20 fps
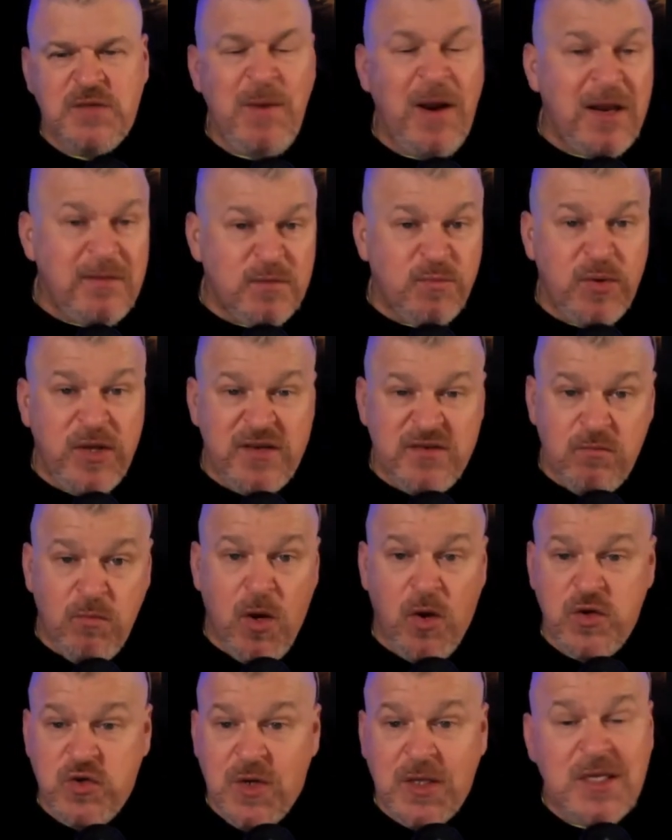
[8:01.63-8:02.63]
My name is Blaze. I'm
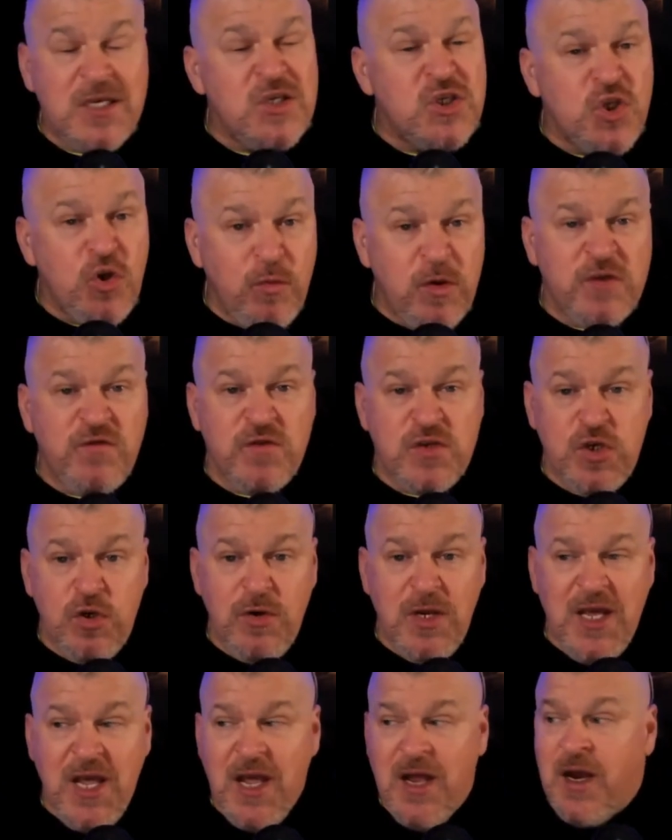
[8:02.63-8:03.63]
always right. Thank you so much for
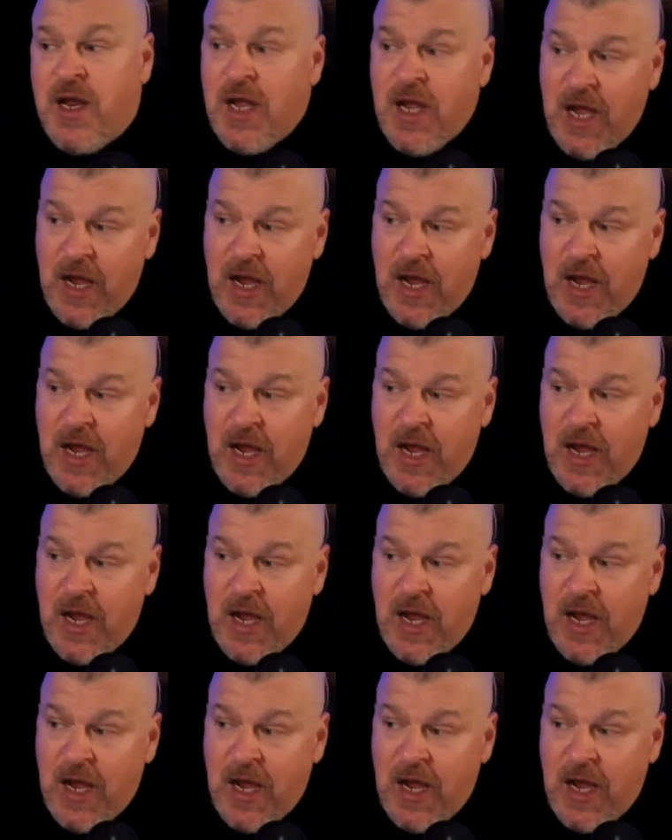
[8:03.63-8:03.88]
tuning in.